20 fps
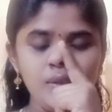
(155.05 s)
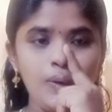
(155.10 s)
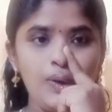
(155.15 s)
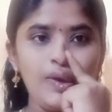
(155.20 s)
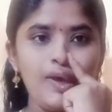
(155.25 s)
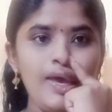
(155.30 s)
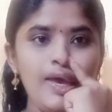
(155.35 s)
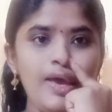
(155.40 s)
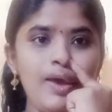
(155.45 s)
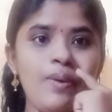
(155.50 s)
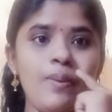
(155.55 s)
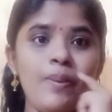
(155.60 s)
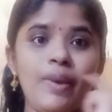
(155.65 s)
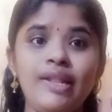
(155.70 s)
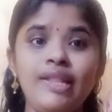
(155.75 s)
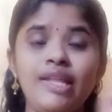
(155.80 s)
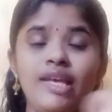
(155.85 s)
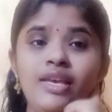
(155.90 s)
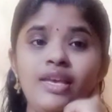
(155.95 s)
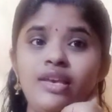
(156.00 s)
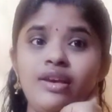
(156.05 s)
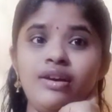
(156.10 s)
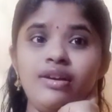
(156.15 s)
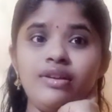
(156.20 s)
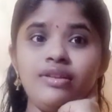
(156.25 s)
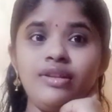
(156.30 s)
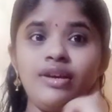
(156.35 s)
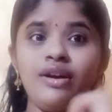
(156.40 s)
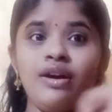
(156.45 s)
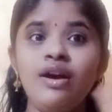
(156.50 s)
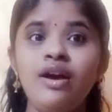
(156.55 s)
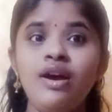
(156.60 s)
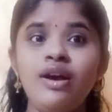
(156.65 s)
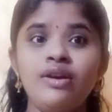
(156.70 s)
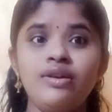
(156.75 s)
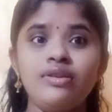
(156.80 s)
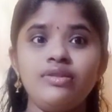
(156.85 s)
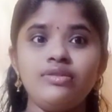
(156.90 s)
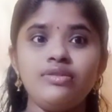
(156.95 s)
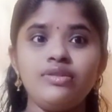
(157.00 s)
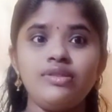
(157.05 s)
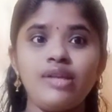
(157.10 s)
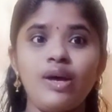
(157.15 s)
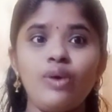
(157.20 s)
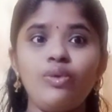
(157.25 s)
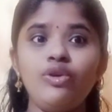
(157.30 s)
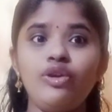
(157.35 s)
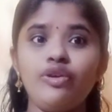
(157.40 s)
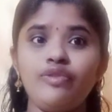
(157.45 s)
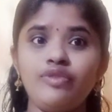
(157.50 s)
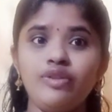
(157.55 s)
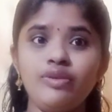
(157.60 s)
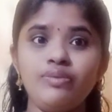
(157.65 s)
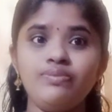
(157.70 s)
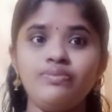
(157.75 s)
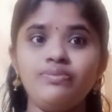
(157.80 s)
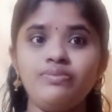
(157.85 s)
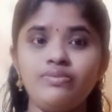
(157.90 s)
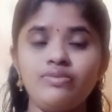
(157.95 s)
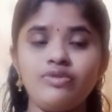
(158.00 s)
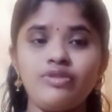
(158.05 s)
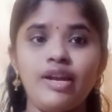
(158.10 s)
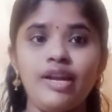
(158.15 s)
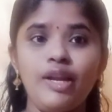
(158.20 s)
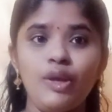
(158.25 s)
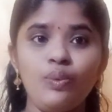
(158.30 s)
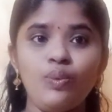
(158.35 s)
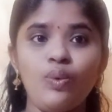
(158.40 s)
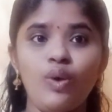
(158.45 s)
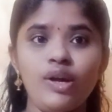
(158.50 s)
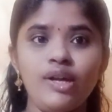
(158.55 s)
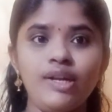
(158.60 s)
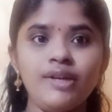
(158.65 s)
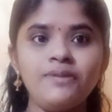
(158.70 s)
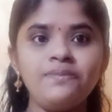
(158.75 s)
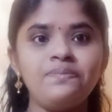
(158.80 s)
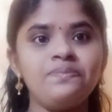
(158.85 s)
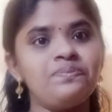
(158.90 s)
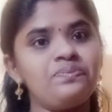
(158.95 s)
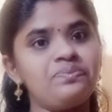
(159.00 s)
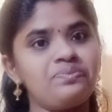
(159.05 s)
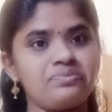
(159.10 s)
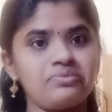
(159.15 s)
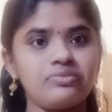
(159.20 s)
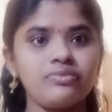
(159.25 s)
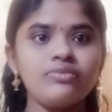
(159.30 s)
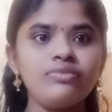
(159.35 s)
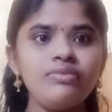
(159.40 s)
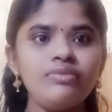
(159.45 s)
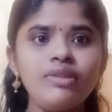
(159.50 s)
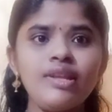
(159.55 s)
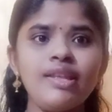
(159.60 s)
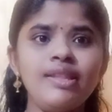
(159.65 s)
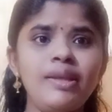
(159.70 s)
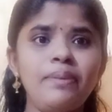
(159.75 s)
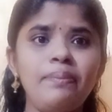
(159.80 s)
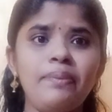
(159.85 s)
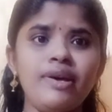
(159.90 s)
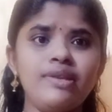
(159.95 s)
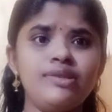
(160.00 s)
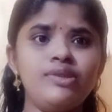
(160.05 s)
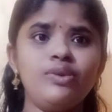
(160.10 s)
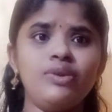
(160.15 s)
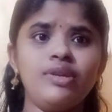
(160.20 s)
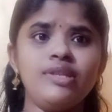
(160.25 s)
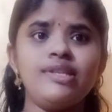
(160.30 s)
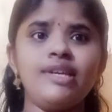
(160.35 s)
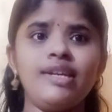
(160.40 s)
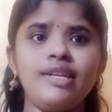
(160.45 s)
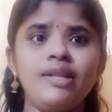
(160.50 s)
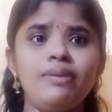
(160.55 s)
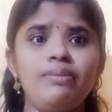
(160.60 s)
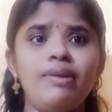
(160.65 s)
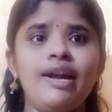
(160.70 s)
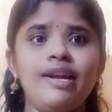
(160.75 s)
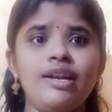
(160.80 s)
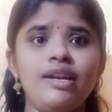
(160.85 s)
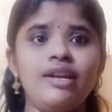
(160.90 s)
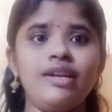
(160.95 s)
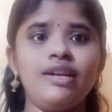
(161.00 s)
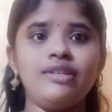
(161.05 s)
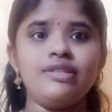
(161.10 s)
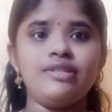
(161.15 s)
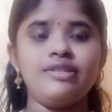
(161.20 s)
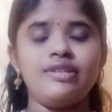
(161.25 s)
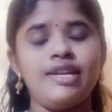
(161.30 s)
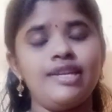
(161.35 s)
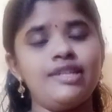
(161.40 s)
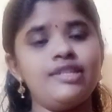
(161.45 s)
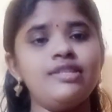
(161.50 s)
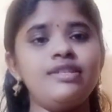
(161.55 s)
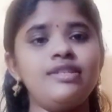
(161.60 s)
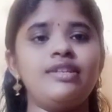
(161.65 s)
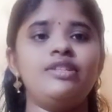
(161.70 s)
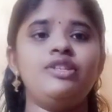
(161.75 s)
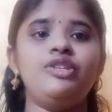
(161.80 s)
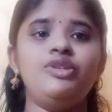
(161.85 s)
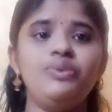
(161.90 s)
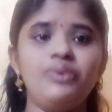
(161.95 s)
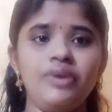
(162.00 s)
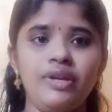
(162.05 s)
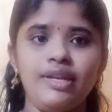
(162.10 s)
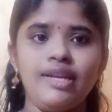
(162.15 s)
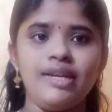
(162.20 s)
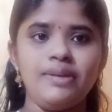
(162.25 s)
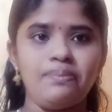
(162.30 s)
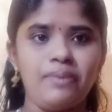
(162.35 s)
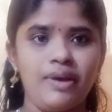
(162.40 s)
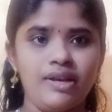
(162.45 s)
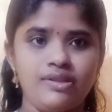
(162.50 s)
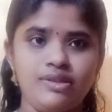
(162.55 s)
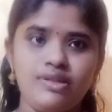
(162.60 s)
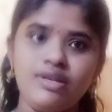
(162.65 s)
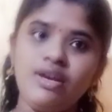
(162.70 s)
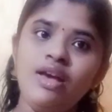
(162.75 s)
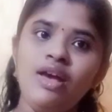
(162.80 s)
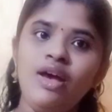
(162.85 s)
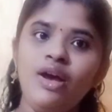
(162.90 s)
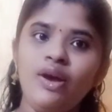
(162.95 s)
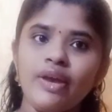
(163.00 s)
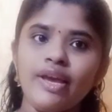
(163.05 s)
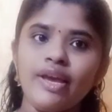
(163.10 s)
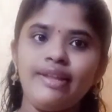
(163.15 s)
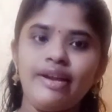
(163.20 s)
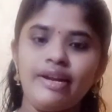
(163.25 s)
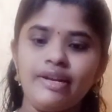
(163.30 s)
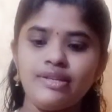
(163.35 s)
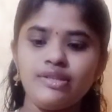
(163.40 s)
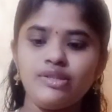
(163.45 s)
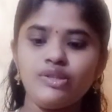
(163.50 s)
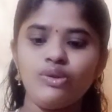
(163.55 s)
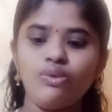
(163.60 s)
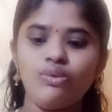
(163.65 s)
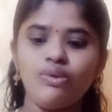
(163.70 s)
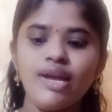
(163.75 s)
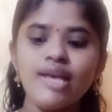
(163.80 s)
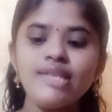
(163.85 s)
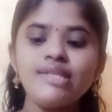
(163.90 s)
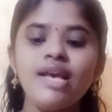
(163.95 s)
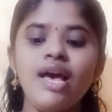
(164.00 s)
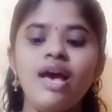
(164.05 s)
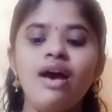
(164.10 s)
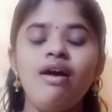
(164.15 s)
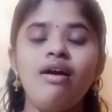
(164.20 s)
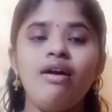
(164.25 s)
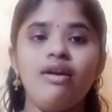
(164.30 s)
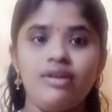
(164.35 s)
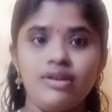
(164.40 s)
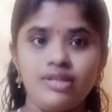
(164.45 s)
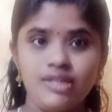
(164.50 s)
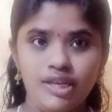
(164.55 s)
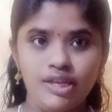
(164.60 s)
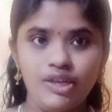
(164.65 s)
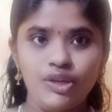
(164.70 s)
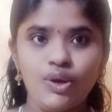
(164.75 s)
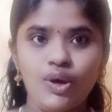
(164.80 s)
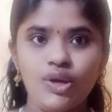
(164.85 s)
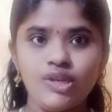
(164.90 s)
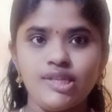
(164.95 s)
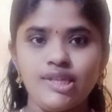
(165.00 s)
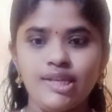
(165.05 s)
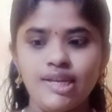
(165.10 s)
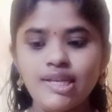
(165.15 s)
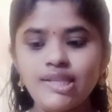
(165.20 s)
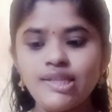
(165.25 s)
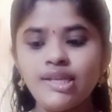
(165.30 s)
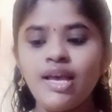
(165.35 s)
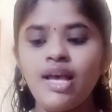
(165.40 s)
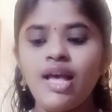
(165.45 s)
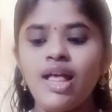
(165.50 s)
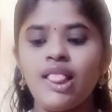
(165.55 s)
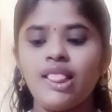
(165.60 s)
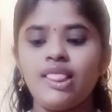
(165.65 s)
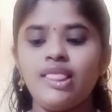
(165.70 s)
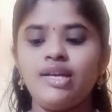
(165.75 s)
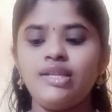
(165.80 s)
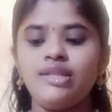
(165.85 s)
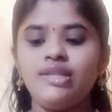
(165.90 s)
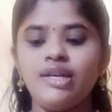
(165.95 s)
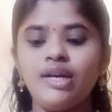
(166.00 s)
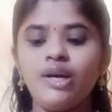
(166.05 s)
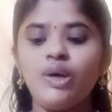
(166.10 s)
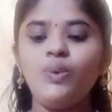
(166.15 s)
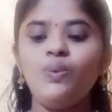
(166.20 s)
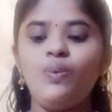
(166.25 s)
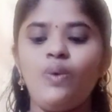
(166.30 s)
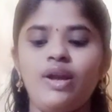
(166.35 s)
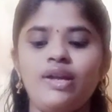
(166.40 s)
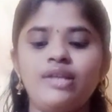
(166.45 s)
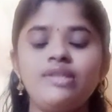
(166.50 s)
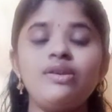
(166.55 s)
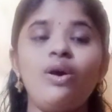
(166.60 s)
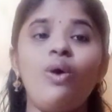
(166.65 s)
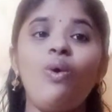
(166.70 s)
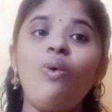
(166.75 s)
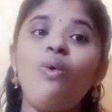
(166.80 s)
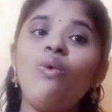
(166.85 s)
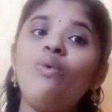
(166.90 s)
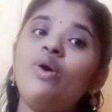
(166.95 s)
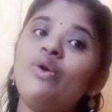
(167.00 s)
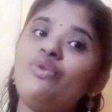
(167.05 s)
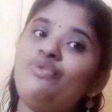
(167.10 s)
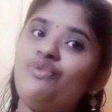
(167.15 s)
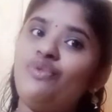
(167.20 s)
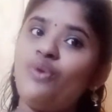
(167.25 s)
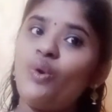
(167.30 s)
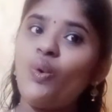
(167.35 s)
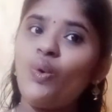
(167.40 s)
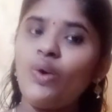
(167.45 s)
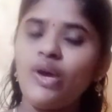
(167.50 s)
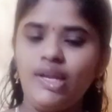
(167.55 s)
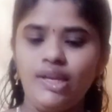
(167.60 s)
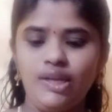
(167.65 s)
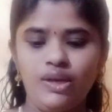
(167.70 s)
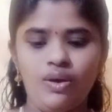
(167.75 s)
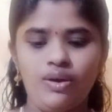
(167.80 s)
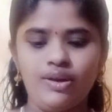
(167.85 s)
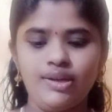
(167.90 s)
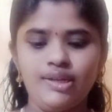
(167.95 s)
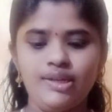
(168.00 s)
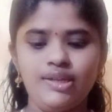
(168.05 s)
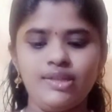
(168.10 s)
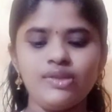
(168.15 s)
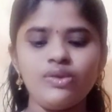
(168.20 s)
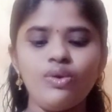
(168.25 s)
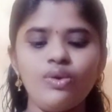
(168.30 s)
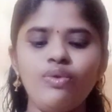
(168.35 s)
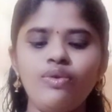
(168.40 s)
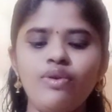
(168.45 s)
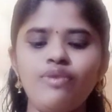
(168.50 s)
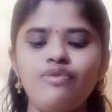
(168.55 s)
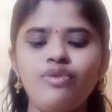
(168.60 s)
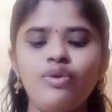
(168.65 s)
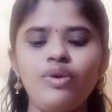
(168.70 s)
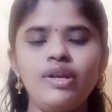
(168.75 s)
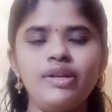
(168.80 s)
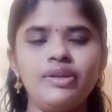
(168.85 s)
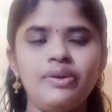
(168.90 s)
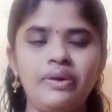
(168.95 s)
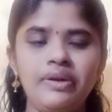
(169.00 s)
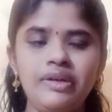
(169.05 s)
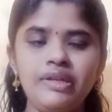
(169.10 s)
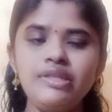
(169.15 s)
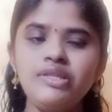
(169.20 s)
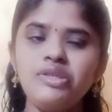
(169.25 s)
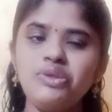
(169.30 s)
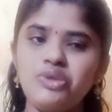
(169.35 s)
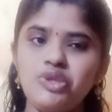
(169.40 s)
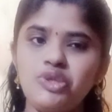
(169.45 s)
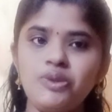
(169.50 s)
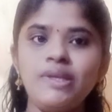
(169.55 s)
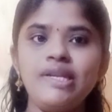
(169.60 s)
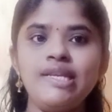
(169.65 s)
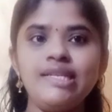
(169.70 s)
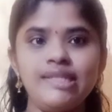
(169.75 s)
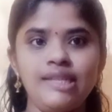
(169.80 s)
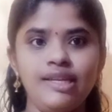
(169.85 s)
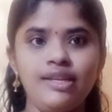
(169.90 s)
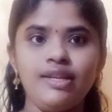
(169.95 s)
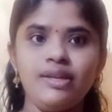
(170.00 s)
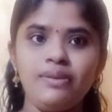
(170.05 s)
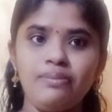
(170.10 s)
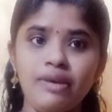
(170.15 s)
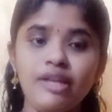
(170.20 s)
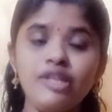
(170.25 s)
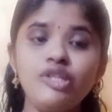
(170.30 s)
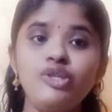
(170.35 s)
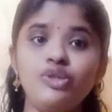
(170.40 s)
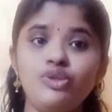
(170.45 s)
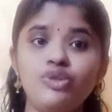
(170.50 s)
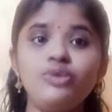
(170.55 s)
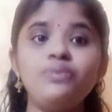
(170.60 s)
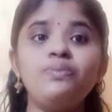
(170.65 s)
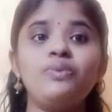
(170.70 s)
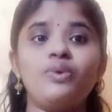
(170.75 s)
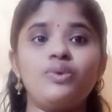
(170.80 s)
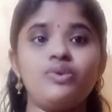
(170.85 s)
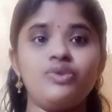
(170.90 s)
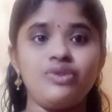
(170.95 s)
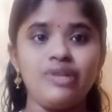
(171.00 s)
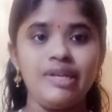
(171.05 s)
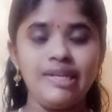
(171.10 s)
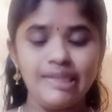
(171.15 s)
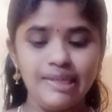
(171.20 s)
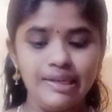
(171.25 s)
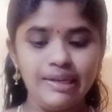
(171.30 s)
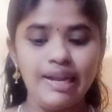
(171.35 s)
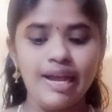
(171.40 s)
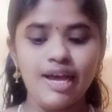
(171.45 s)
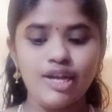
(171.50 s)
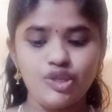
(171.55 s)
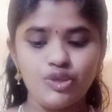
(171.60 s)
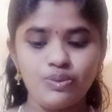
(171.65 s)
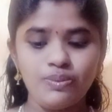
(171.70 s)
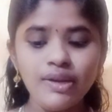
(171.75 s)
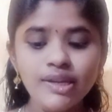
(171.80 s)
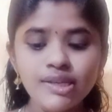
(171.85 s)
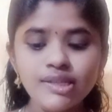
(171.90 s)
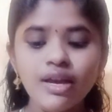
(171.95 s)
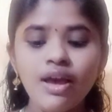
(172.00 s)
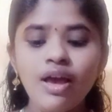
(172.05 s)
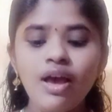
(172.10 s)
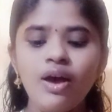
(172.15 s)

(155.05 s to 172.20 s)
Okay, when they hear the sound of the running water, they pass urine. Suddenly the bladder get contracted and the urine get passed. Okay, that is known as urge incontinence. The third one is overflow incontinence. Overflow incontinence usually seen in men due to prostate enlargement.